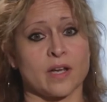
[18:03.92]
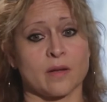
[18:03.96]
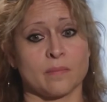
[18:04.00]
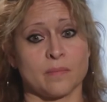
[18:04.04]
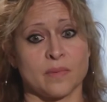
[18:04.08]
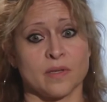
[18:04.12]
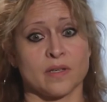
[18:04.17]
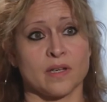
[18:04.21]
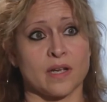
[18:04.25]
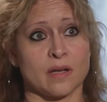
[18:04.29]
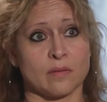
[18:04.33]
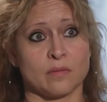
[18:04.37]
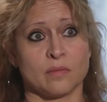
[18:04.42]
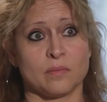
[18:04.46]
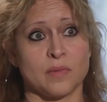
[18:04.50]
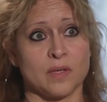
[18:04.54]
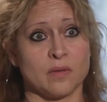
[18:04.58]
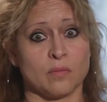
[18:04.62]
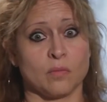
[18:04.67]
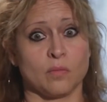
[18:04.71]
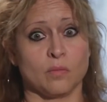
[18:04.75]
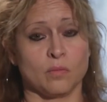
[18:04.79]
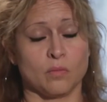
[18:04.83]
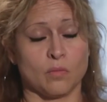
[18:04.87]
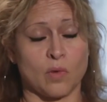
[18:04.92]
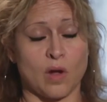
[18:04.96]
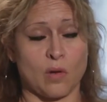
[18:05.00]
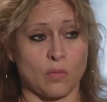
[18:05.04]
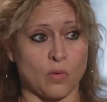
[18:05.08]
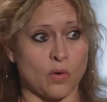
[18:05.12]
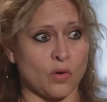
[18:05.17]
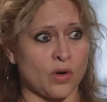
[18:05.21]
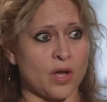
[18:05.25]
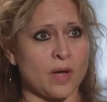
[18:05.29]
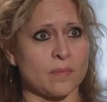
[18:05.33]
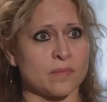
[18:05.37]
up and I
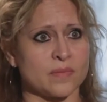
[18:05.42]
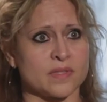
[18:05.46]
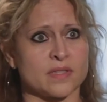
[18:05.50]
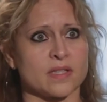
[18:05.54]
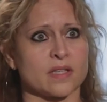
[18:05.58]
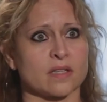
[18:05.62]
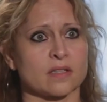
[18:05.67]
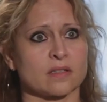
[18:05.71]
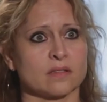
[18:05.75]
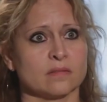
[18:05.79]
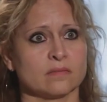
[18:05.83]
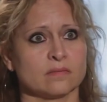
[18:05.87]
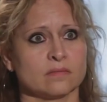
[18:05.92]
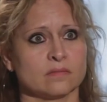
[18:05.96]
woke up sick.